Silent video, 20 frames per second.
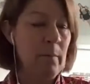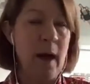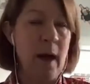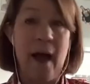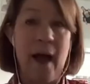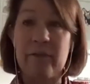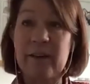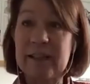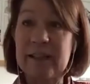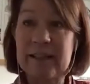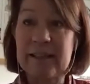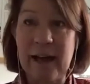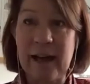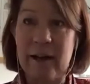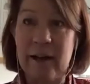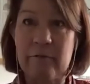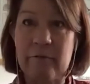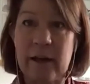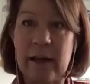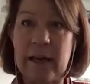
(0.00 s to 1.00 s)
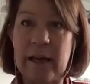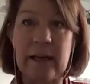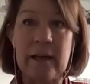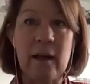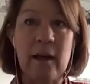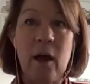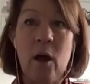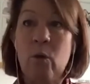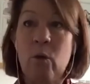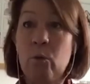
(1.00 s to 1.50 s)
having a
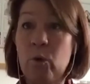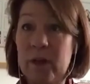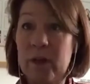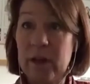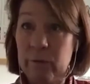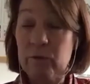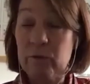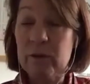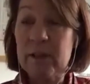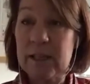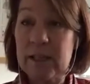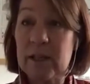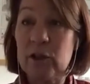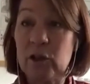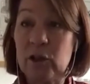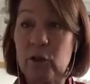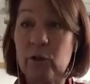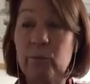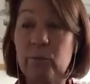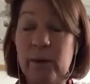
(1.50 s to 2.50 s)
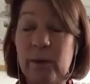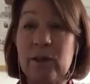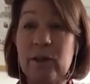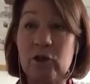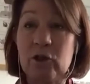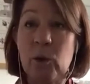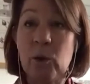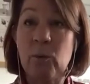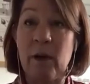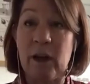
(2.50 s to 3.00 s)
salary, whatever it is that you've been
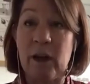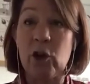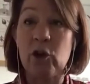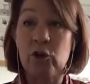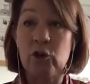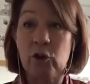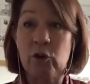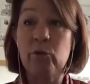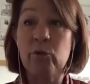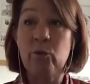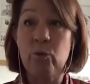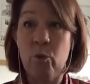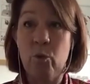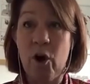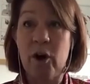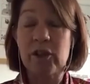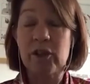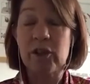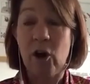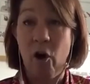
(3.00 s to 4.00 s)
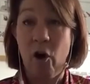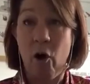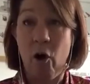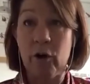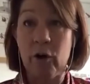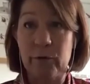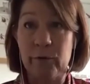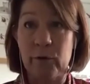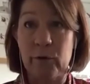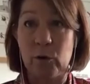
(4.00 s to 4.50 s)
doing, you've worked
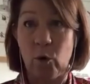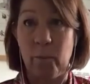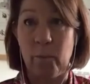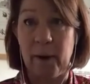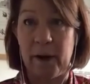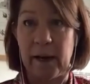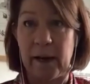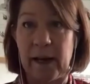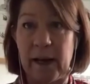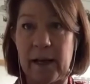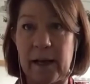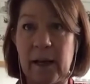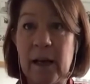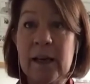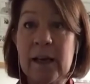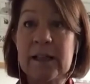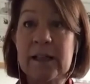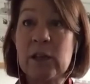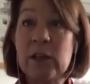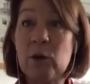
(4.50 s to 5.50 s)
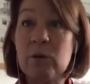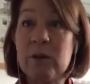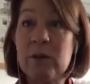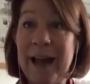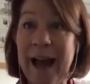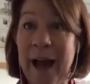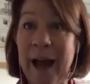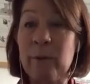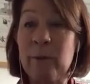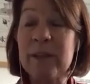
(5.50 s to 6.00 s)
hard for your money. So
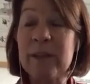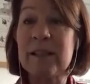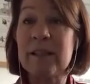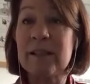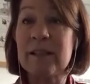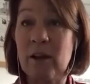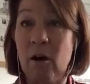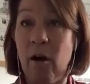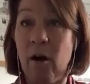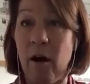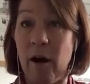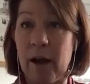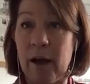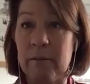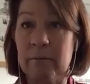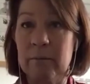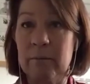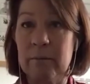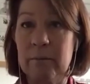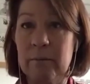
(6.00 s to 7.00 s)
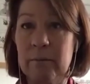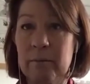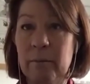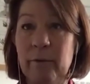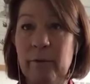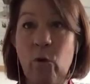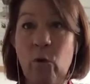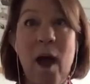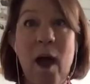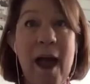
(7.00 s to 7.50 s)
now is the time,
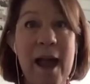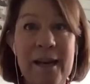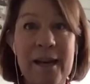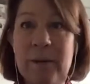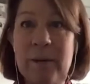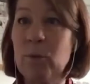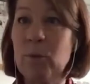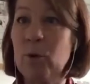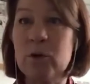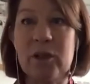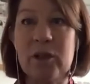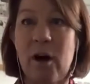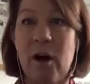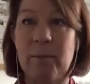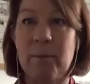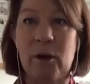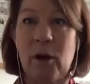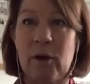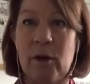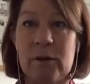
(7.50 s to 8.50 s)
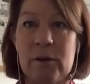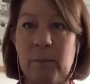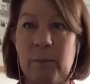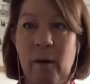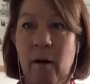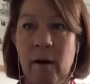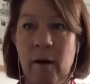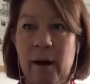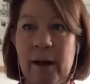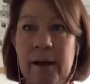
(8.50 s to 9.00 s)
before any more time goes
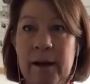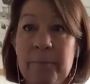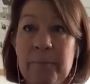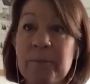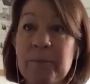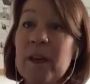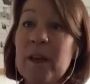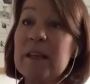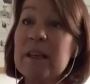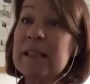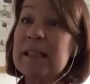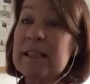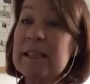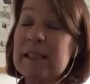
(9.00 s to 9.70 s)
by, to